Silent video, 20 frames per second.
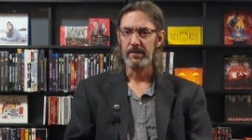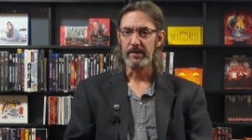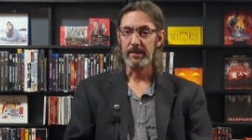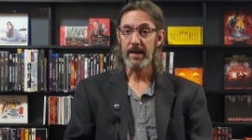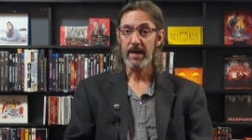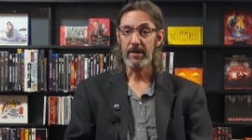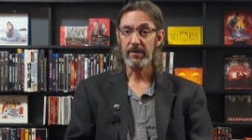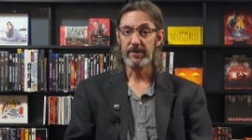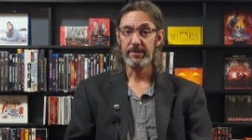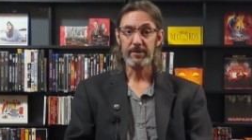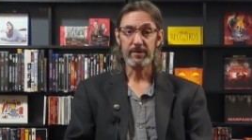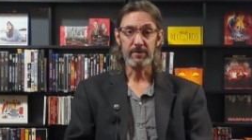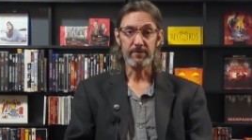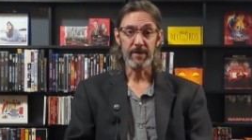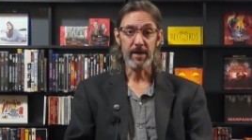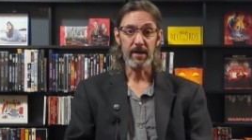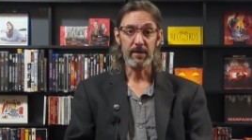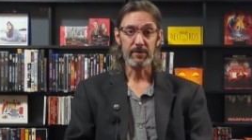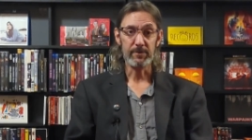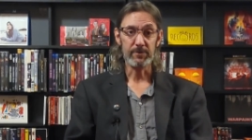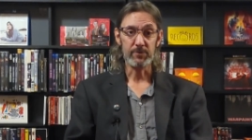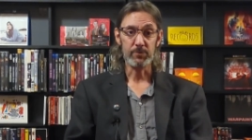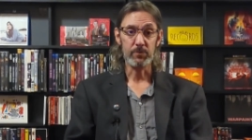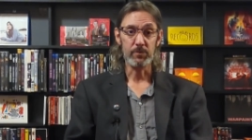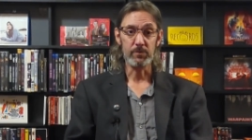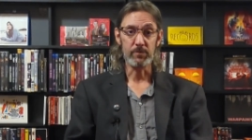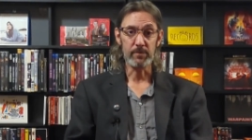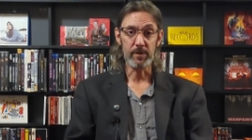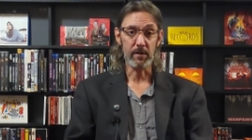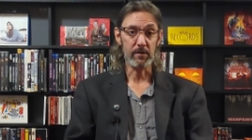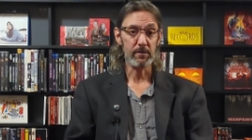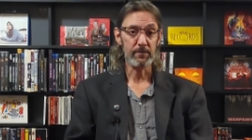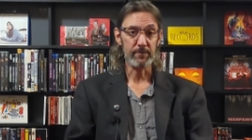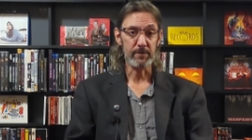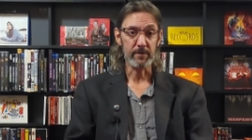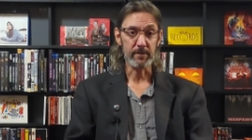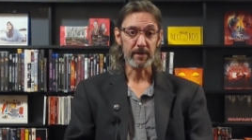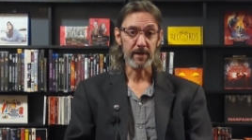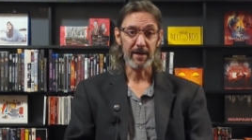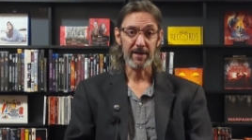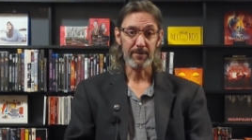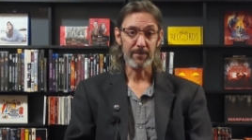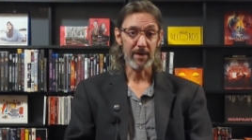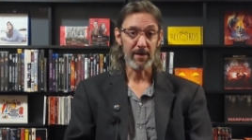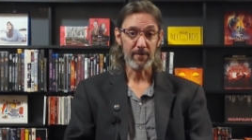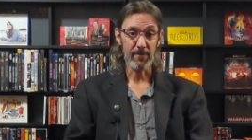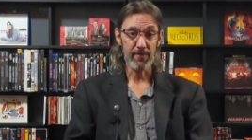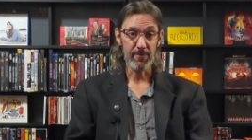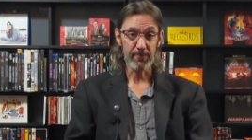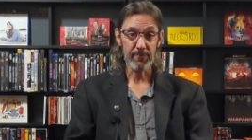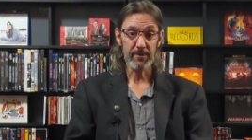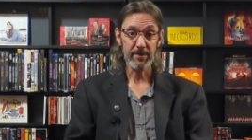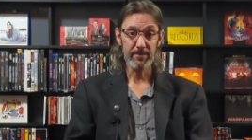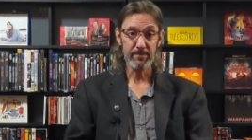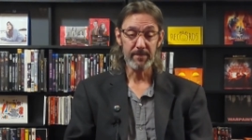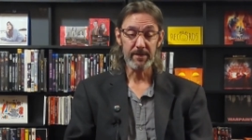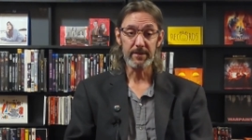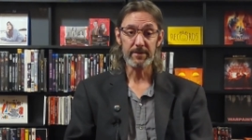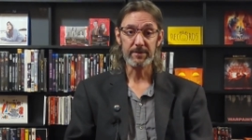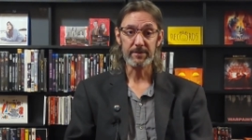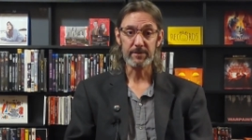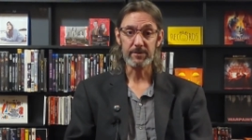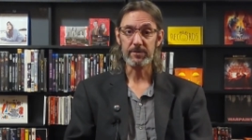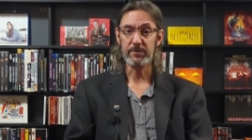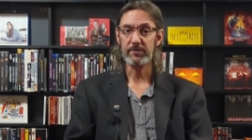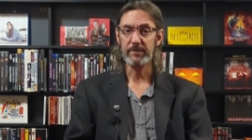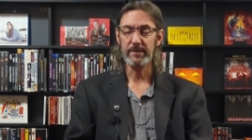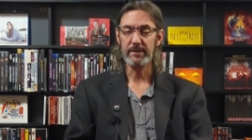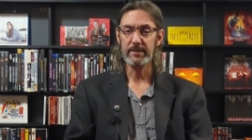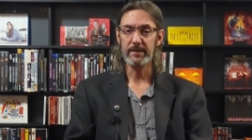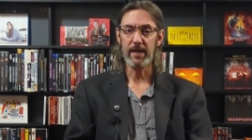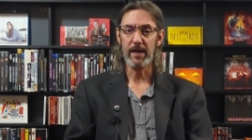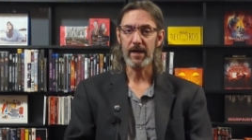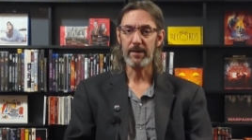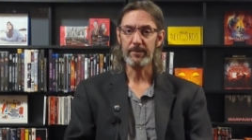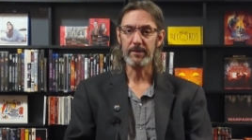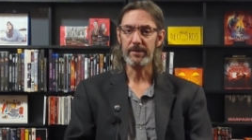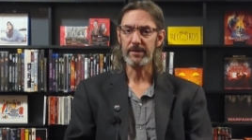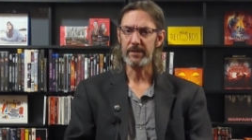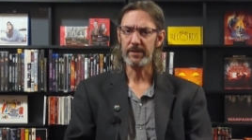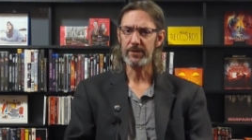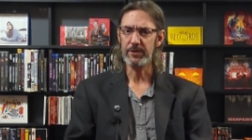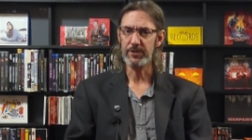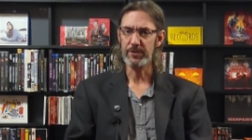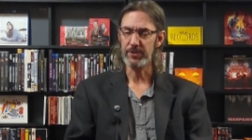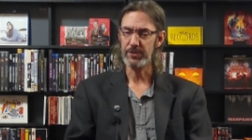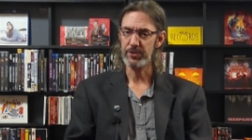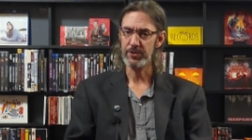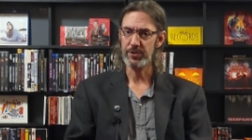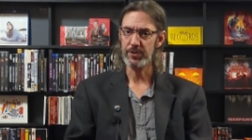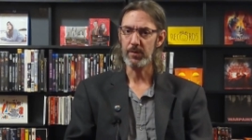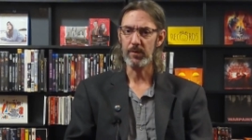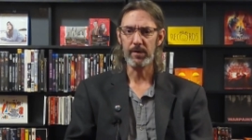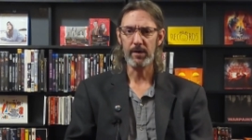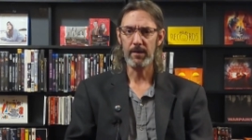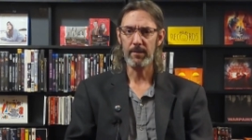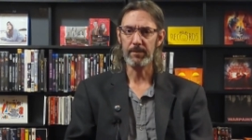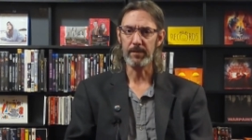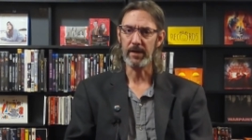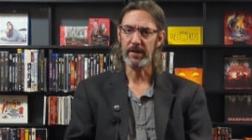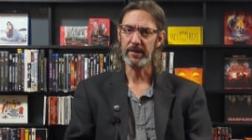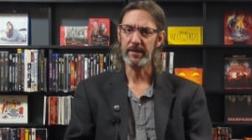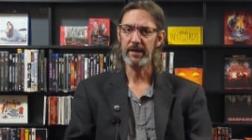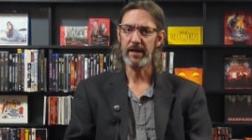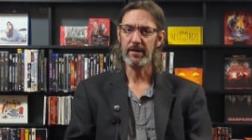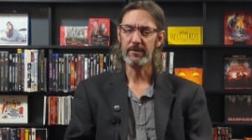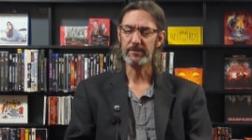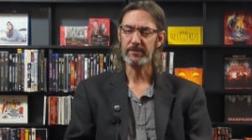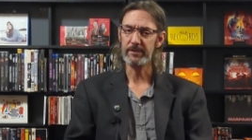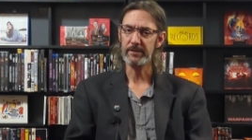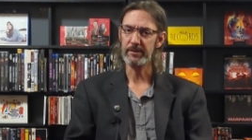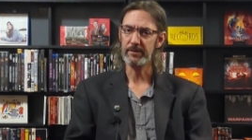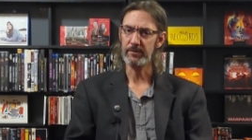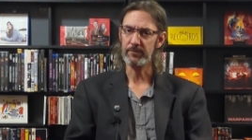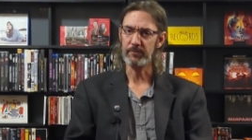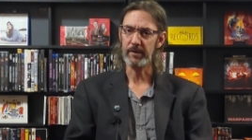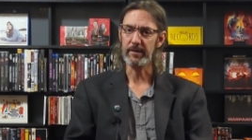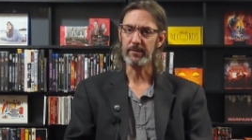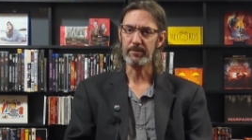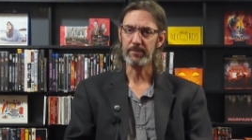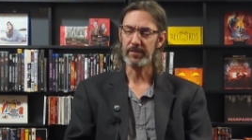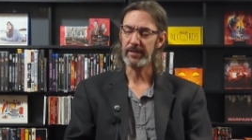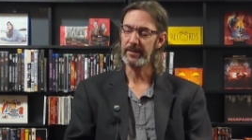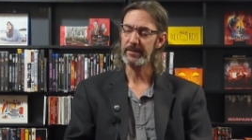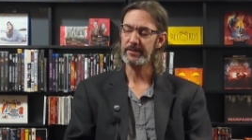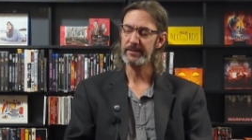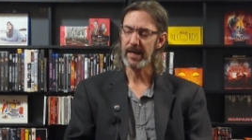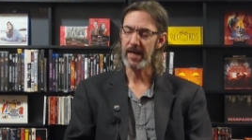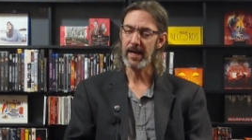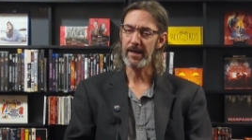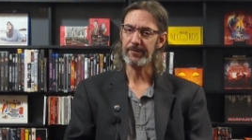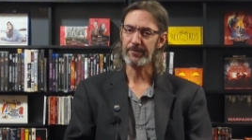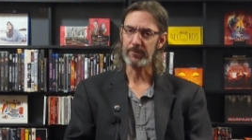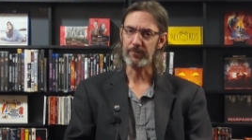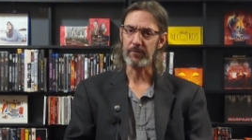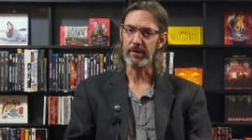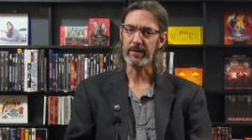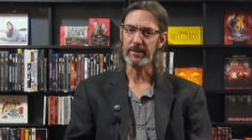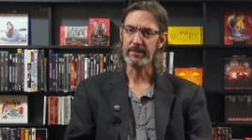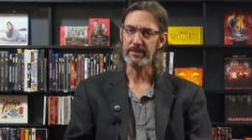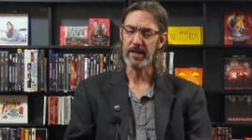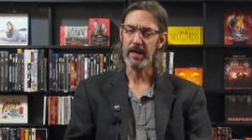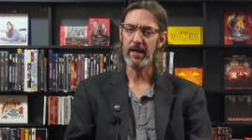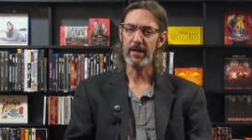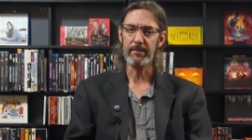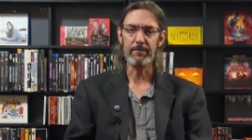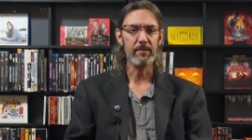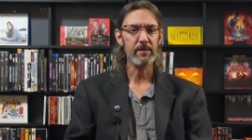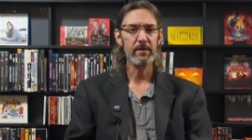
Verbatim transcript: The character of Alice Wu Gulliver got about three minutes of screen time and then just showed up unannounced at the right place at the right time.